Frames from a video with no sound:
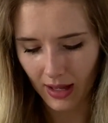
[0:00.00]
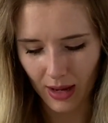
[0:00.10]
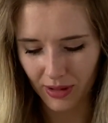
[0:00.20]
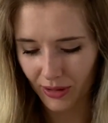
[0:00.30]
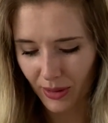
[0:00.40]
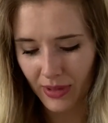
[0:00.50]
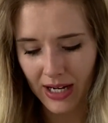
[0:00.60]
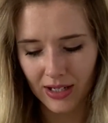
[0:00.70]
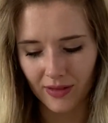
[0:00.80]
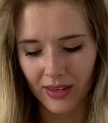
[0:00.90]
And with a
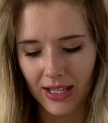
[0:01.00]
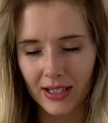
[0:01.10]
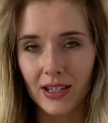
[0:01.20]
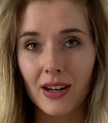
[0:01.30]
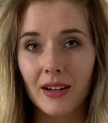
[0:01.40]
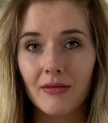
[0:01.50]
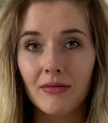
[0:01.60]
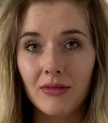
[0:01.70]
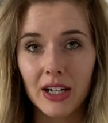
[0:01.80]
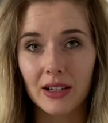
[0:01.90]
combination of this, you know,
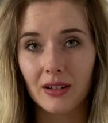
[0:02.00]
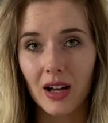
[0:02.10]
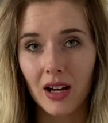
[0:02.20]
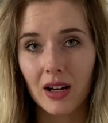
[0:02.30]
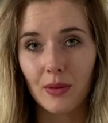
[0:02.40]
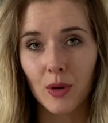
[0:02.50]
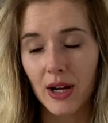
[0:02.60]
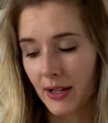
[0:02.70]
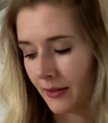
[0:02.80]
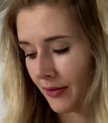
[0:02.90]
real hard
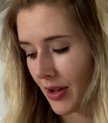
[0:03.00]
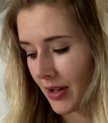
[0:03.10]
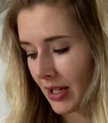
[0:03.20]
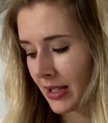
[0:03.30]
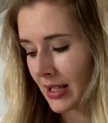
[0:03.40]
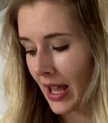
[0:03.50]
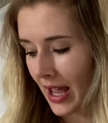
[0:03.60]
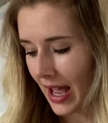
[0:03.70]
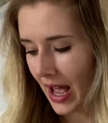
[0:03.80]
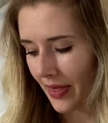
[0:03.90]
work and focus,
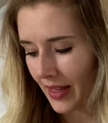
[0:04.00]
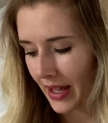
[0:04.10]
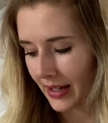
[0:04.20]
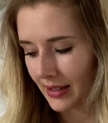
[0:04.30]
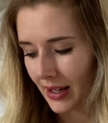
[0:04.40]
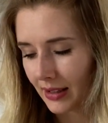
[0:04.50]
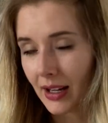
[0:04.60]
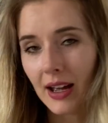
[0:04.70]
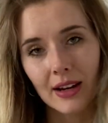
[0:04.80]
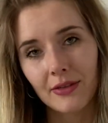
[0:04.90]
and then
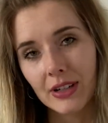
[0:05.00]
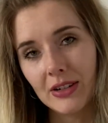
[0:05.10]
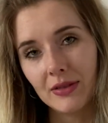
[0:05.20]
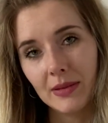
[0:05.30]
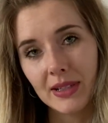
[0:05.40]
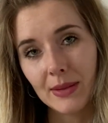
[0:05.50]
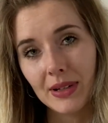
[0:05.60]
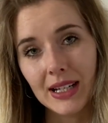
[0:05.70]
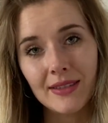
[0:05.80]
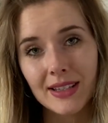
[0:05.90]
cutting free from limiting
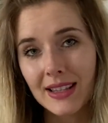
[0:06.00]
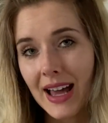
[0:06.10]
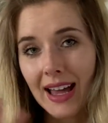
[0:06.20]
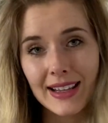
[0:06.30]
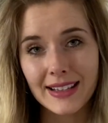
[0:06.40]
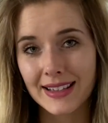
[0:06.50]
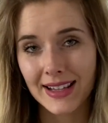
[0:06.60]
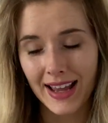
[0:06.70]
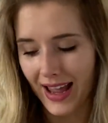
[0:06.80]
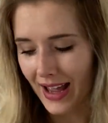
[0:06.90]
beliefs, that is
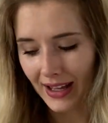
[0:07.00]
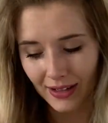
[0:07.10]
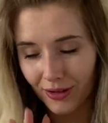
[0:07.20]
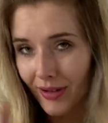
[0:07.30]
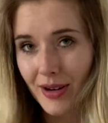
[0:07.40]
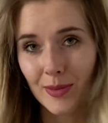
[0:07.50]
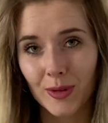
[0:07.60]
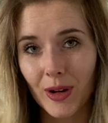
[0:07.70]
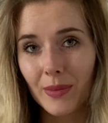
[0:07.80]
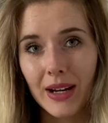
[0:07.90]
an incredible
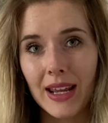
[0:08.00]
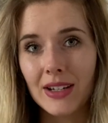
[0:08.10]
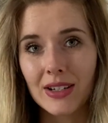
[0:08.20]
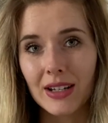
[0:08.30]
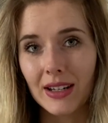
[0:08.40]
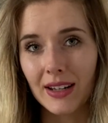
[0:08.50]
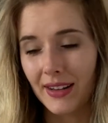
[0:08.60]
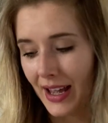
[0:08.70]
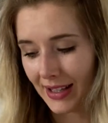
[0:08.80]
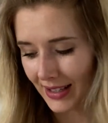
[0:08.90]
combination.
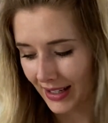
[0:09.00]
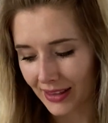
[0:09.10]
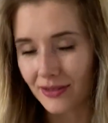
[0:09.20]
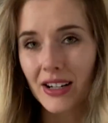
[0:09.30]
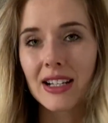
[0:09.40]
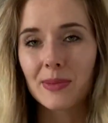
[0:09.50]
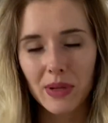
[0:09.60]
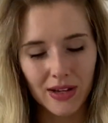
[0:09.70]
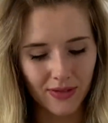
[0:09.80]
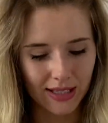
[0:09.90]
That is like the
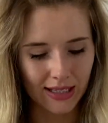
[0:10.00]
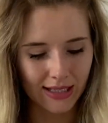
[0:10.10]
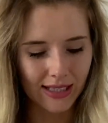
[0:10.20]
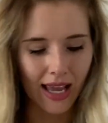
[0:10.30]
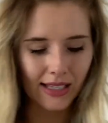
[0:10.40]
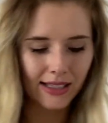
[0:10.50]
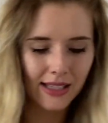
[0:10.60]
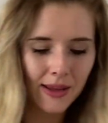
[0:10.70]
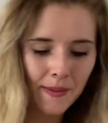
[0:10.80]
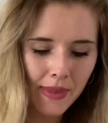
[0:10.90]
recipe for success.
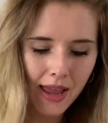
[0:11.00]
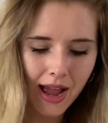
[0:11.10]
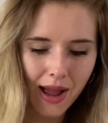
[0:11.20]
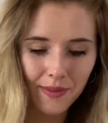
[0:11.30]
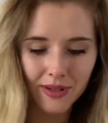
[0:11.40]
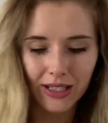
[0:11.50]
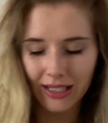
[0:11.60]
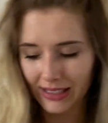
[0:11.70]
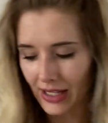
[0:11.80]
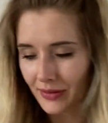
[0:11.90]
So
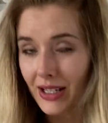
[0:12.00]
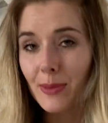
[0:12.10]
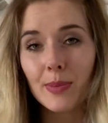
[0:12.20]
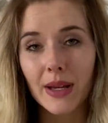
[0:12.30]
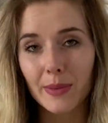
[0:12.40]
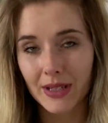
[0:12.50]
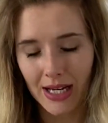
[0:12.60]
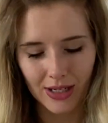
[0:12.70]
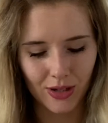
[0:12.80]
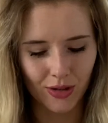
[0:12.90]
there's definitely big
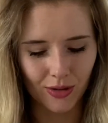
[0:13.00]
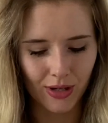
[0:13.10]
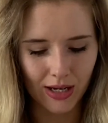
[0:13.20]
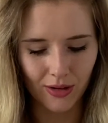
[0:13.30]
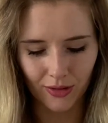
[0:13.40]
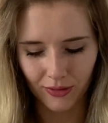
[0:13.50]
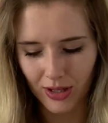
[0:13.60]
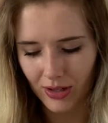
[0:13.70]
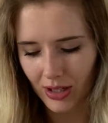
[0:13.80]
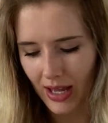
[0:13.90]
potential in your
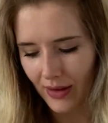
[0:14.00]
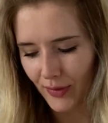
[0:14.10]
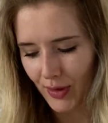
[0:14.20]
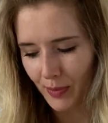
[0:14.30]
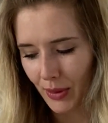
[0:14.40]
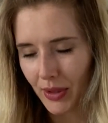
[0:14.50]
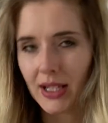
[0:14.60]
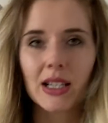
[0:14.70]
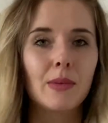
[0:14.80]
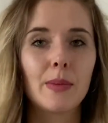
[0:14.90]
future there for building
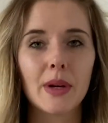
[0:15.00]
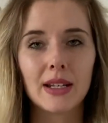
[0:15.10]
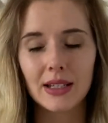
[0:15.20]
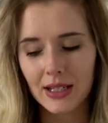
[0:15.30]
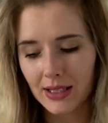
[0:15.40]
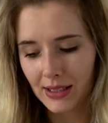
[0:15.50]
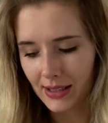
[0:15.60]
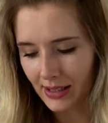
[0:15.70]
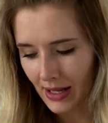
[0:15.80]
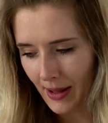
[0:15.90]
some
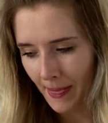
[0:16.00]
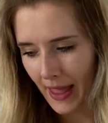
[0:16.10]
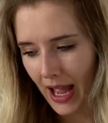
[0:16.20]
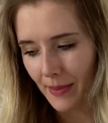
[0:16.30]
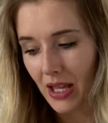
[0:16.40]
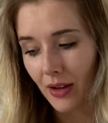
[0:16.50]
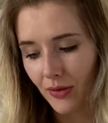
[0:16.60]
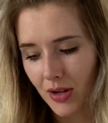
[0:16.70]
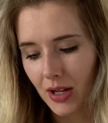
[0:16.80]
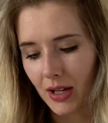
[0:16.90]
abundance. If
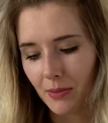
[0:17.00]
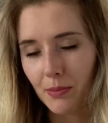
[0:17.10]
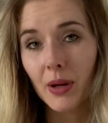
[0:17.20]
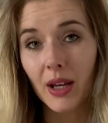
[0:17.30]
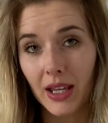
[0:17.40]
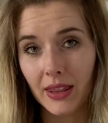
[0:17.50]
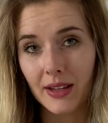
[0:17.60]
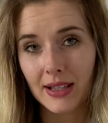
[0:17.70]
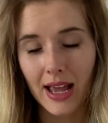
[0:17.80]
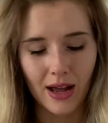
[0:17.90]
you can put in
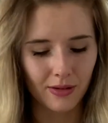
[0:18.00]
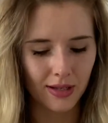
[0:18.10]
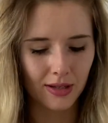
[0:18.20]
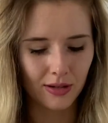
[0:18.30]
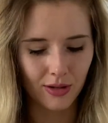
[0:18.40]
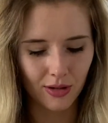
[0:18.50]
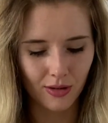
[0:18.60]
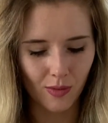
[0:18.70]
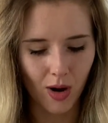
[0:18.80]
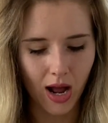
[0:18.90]
those hours, do
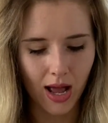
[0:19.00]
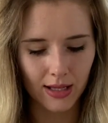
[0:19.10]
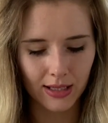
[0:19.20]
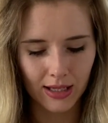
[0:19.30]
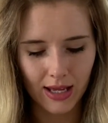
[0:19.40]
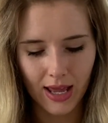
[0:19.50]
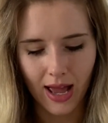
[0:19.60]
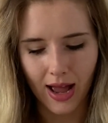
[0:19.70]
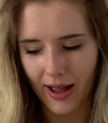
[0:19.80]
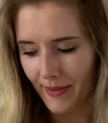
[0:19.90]
the work,
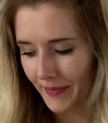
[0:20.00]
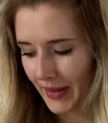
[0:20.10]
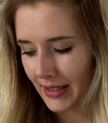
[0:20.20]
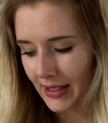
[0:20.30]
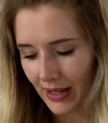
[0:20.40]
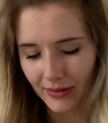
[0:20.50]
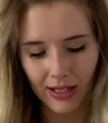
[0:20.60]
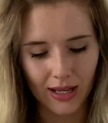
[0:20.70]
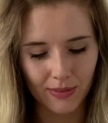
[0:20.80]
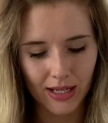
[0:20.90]
there's
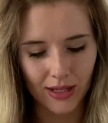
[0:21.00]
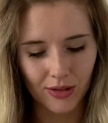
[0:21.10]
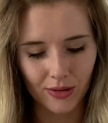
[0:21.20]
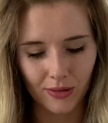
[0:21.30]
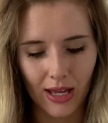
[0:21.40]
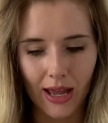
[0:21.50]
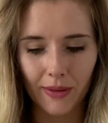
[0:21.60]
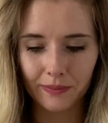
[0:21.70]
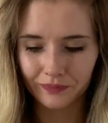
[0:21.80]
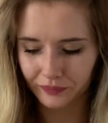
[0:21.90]
definitely a potential there.